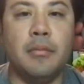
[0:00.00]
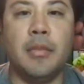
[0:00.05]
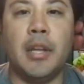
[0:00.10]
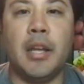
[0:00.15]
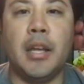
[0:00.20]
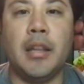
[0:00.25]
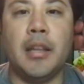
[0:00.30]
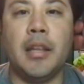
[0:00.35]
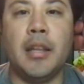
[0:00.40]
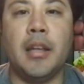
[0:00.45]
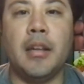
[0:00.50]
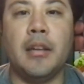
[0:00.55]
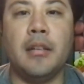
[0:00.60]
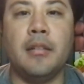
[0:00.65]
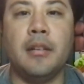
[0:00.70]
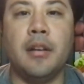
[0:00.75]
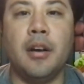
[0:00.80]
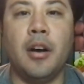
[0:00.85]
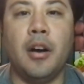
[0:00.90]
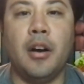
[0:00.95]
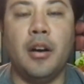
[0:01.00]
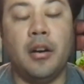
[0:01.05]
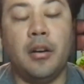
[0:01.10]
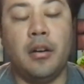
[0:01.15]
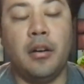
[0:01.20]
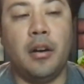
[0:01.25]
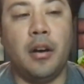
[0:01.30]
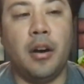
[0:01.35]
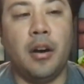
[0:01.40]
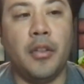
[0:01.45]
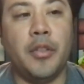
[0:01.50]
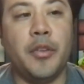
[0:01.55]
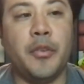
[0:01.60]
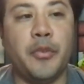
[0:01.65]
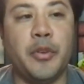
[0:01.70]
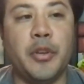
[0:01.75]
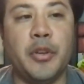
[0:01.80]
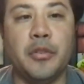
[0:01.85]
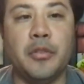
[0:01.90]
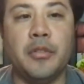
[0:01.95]
and then on the
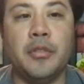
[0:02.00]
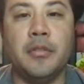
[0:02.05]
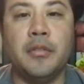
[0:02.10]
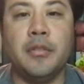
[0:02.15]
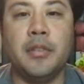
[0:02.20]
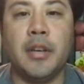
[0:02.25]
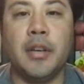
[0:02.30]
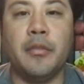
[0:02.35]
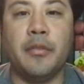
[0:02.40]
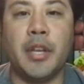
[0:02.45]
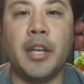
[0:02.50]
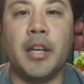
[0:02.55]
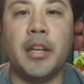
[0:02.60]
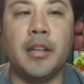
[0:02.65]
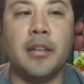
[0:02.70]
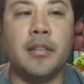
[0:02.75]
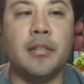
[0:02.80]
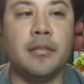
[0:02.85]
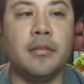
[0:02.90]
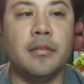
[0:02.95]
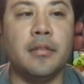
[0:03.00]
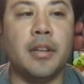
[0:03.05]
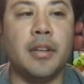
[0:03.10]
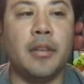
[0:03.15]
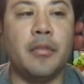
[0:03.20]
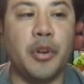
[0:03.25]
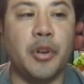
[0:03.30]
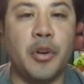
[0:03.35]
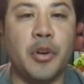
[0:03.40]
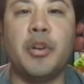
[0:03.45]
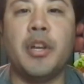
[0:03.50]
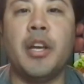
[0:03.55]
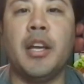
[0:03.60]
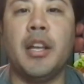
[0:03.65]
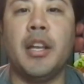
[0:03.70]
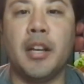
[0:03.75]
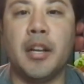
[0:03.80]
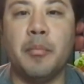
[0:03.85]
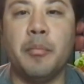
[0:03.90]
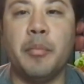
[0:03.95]
field, if they're
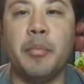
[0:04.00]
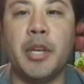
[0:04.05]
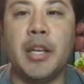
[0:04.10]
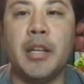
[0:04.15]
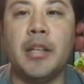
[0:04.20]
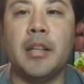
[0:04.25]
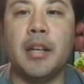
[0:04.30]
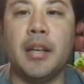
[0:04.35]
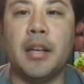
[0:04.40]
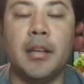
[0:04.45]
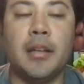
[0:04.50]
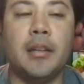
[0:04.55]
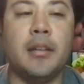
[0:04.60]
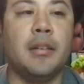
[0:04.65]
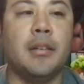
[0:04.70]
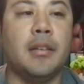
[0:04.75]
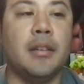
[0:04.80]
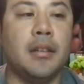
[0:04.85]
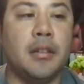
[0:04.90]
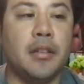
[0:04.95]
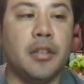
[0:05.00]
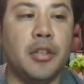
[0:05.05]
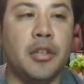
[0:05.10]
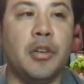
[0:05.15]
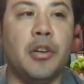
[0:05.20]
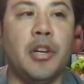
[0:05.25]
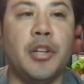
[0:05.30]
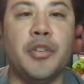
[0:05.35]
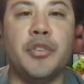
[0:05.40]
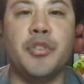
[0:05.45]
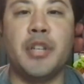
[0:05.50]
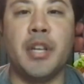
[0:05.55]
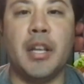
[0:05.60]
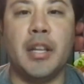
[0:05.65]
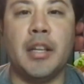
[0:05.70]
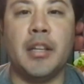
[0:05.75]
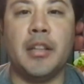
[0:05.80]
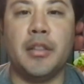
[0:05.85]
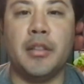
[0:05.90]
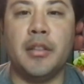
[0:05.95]
okay to compete, like,
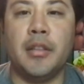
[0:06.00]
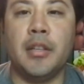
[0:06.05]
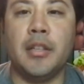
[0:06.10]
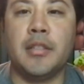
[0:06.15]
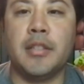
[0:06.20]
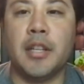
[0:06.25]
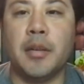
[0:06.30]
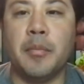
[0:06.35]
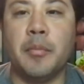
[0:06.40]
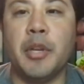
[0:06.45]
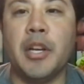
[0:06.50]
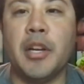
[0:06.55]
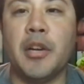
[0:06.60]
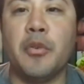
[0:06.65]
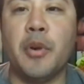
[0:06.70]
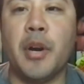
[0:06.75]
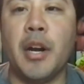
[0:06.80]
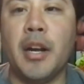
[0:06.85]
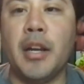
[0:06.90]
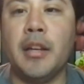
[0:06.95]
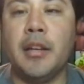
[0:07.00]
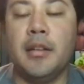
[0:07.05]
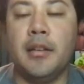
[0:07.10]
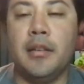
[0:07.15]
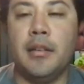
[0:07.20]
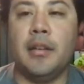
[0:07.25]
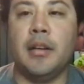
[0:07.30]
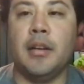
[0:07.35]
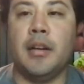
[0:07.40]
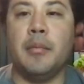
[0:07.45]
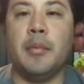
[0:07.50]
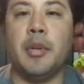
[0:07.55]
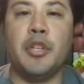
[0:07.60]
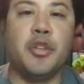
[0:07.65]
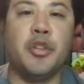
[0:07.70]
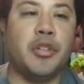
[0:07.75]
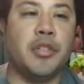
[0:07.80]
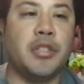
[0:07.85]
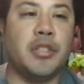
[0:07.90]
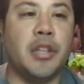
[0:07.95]
understand that it's going to be a grind. And
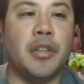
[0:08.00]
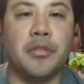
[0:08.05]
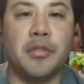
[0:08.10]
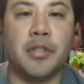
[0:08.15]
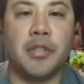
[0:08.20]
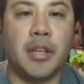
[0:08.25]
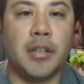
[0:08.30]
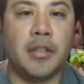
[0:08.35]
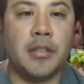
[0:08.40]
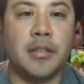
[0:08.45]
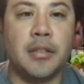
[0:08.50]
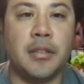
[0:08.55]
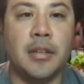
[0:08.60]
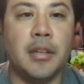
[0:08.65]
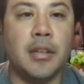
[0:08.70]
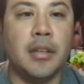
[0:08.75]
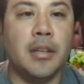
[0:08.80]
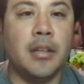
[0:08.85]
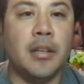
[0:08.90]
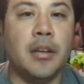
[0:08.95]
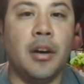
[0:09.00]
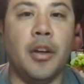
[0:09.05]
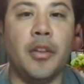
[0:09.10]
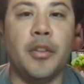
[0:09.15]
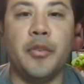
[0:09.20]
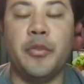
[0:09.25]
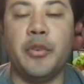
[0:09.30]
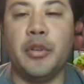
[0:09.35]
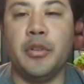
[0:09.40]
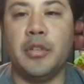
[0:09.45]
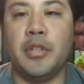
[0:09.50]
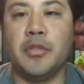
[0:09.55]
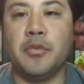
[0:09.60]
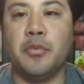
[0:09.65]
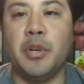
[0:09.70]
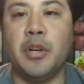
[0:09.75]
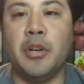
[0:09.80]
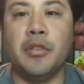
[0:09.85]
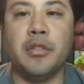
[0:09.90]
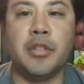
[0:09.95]
you can see those things on the field as
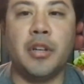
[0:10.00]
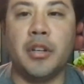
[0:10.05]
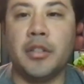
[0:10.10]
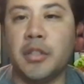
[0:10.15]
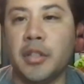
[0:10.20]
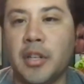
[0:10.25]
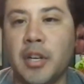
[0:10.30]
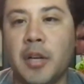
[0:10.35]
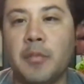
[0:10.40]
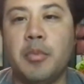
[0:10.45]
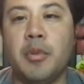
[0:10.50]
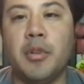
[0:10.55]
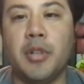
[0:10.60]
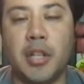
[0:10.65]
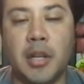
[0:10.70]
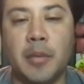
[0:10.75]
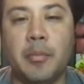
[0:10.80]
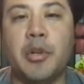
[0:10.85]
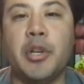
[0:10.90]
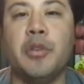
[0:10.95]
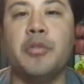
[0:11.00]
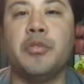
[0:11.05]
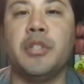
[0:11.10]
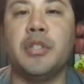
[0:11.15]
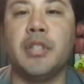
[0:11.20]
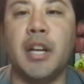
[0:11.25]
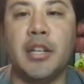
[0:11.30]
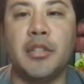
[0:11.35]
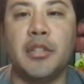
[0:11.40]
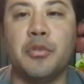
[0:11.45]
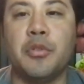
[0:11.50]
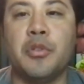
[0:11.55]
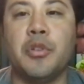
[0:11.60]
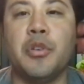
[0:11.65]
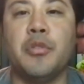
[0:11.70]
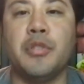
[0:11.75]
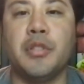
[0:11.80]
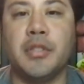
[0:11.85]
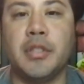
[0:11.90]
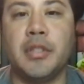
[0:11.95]
well and talk to club coaches, high school
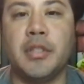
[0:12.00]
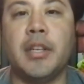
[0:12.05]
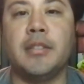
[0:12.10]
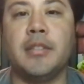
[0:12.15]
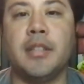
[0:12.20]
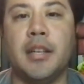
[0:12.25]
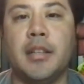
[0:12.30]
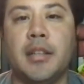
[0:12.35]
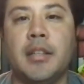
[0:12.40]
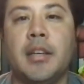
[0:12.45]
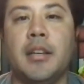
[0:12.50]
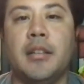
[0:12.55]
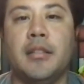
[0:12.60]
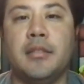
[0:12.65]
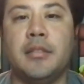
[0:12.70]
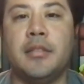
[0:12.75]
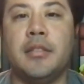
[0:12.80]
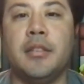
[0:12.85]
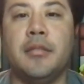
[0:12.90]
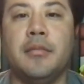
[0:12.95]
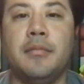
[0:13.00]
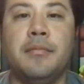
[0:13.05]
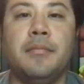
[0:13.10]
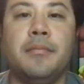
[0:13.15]
coaches, and things like that. So.